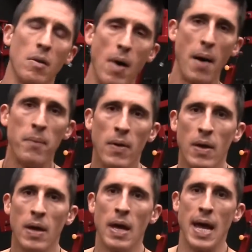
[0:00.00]
them
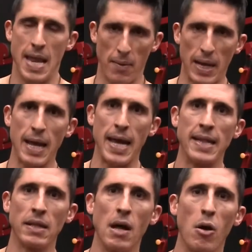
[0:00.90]
up, and now we got to
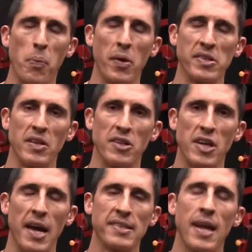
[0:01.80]
hit the lower portion of the
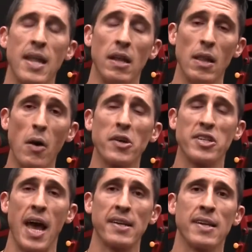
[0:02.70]
chest. And the lower
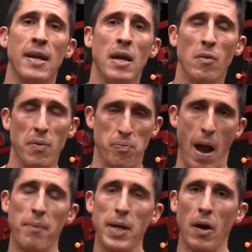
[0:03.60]
chest, we've
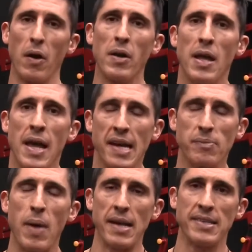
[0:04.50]
probably heard, is
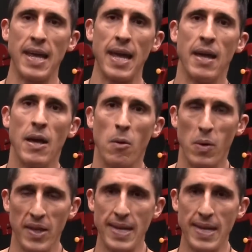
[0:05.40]
best hit with a